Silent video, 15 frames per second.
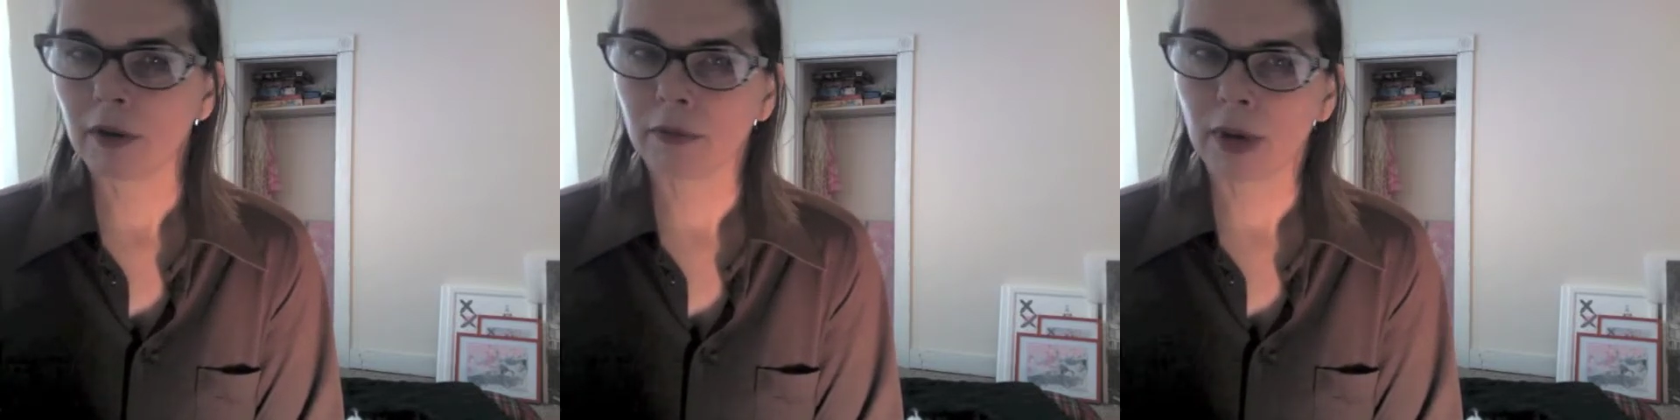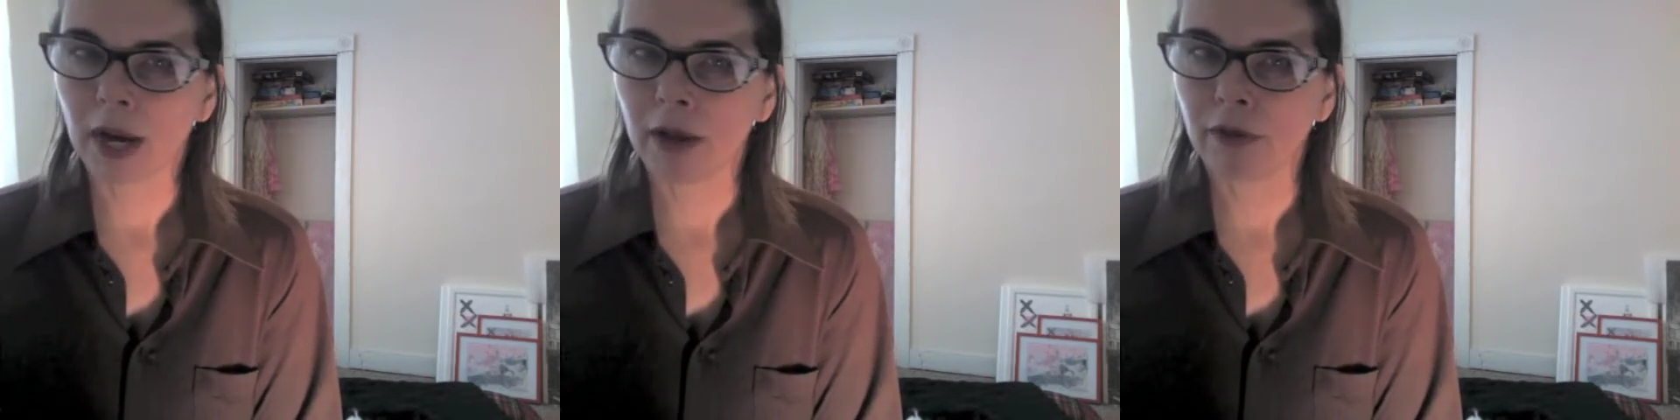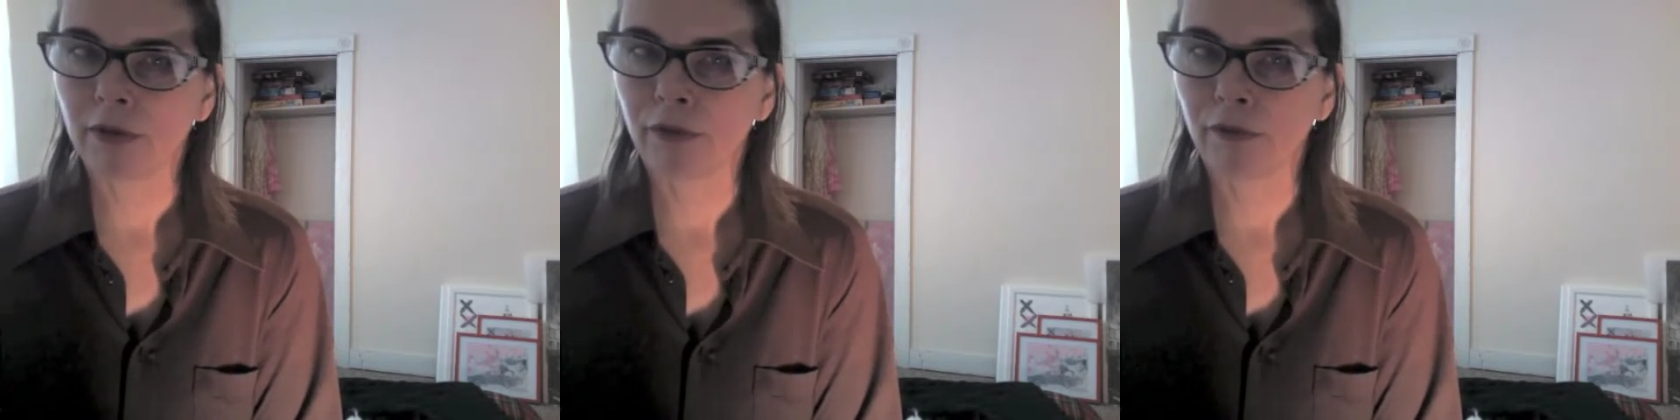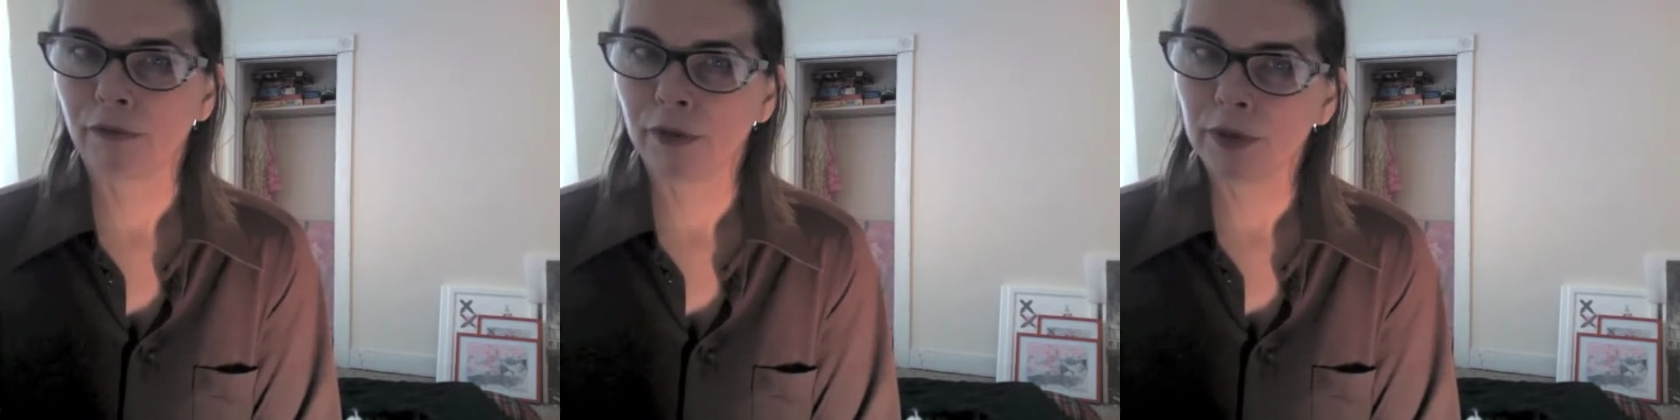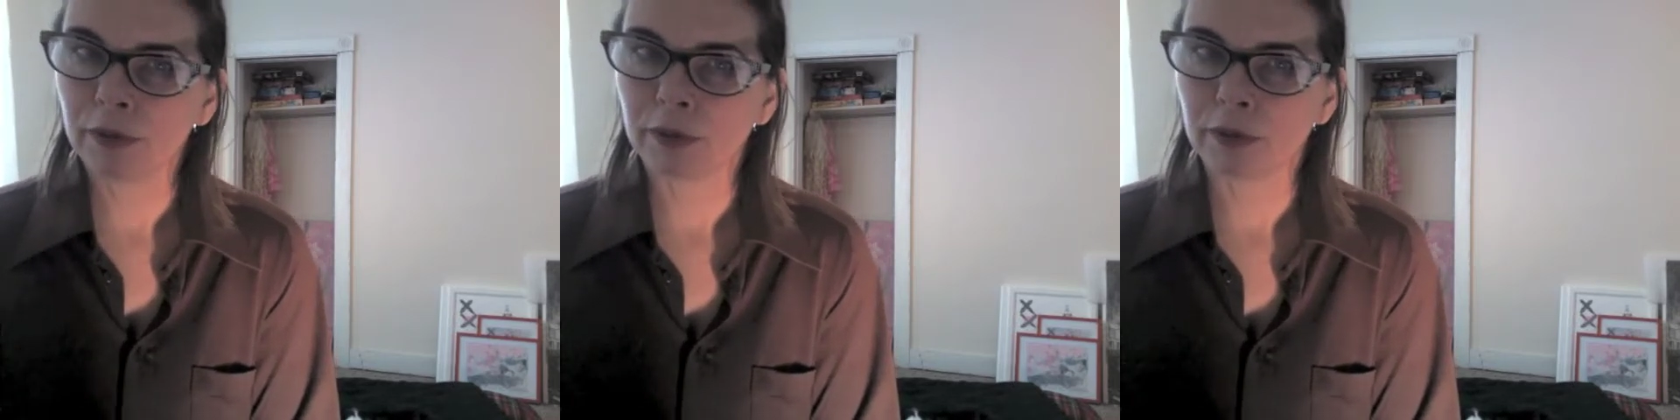around
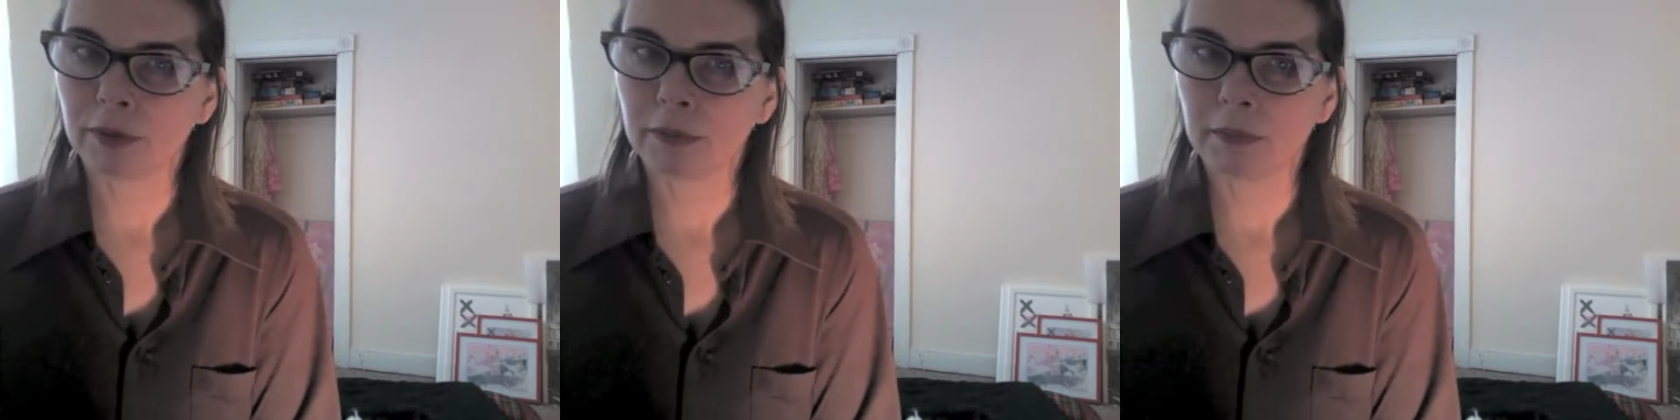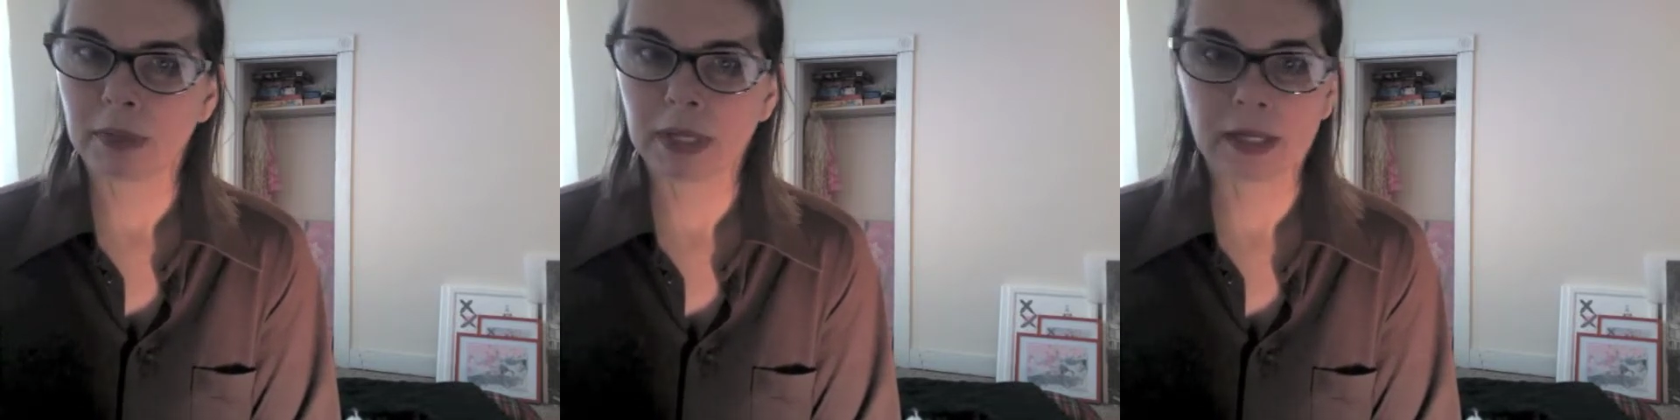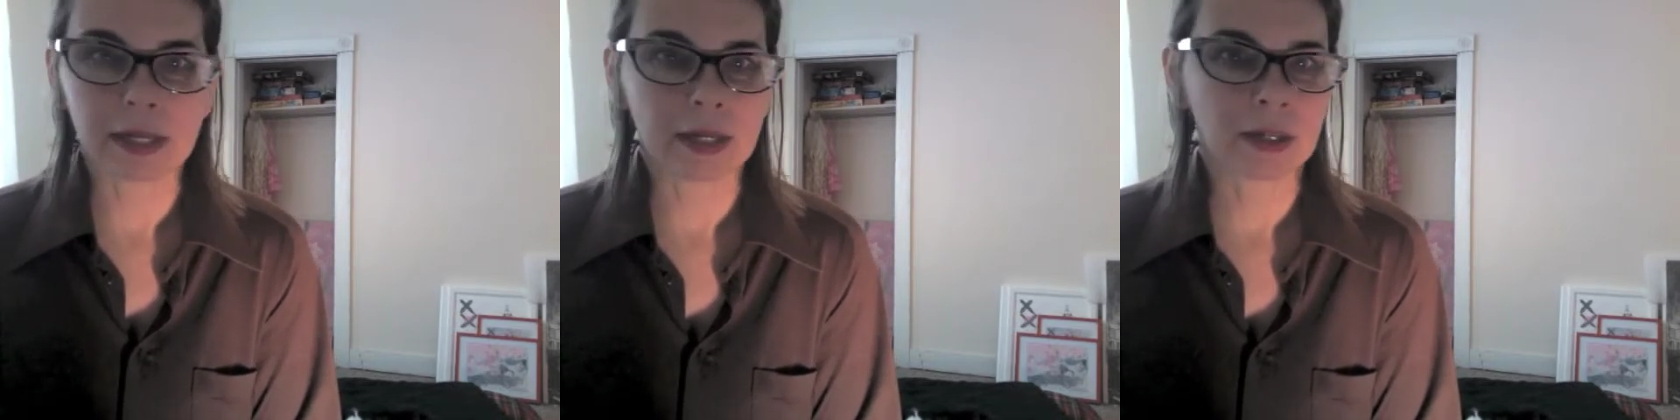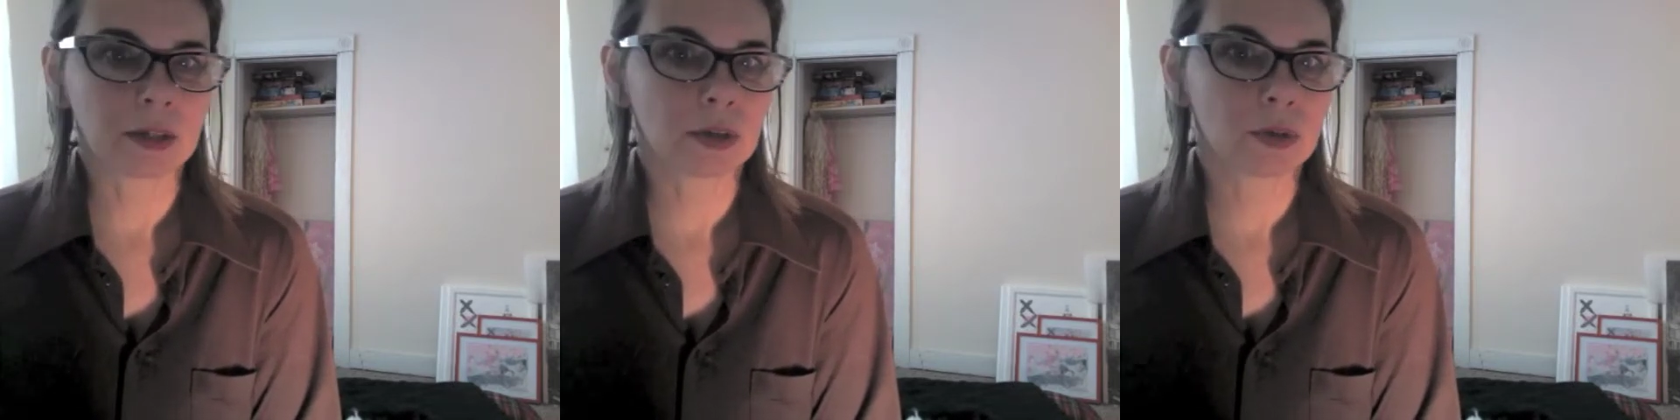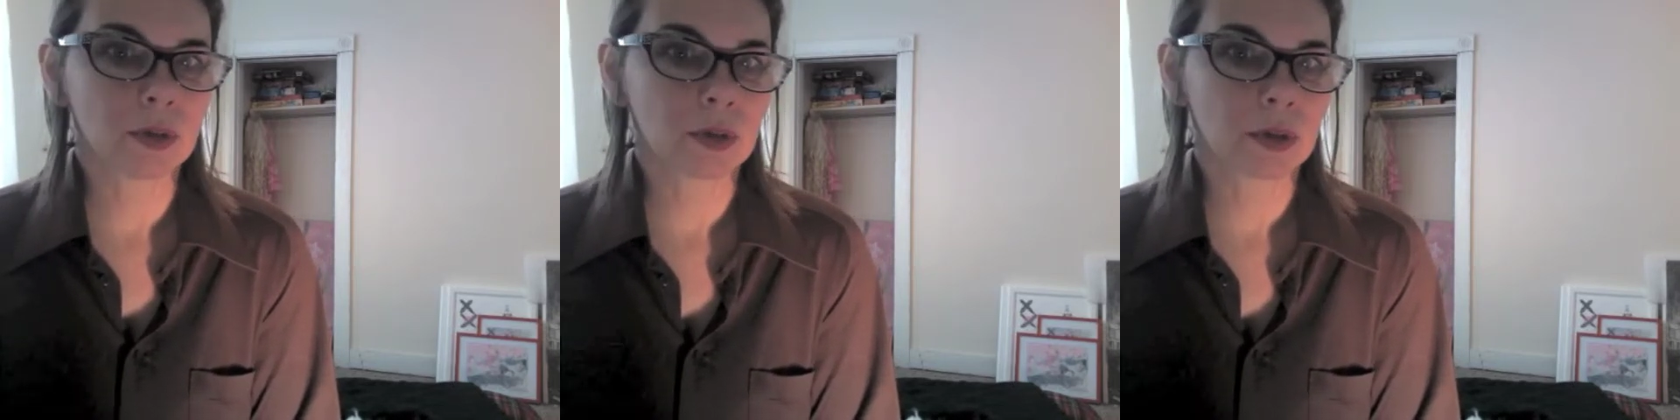food,
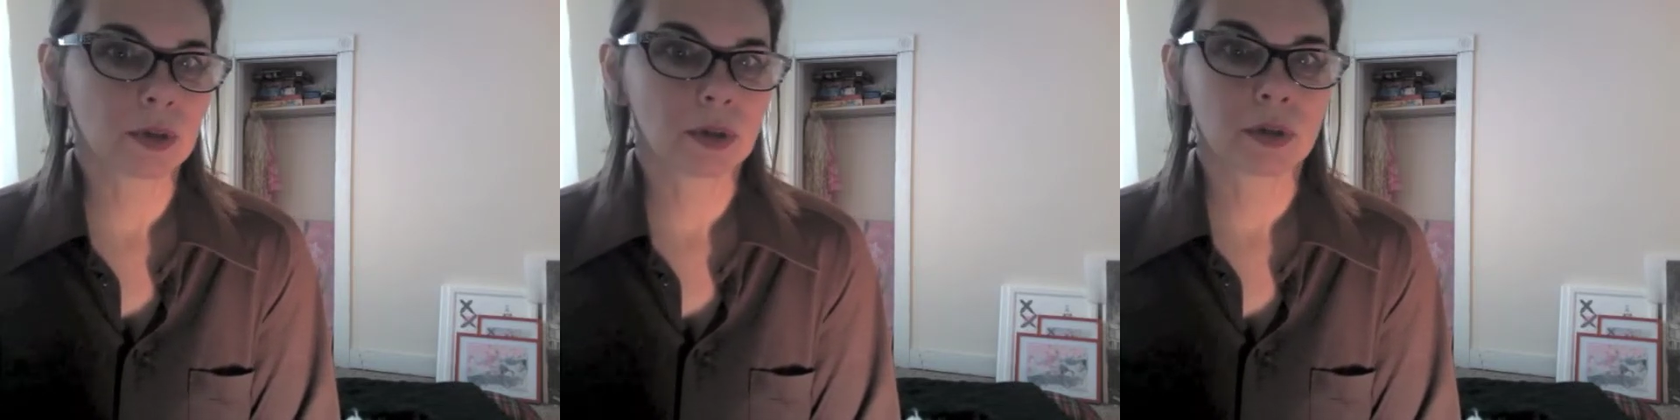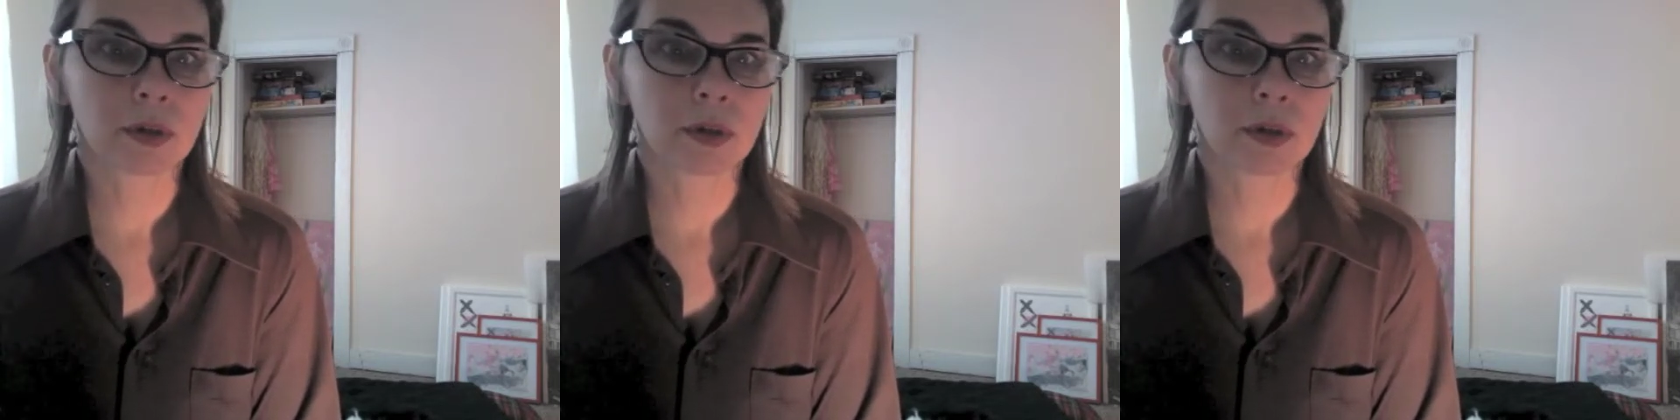meaning cook,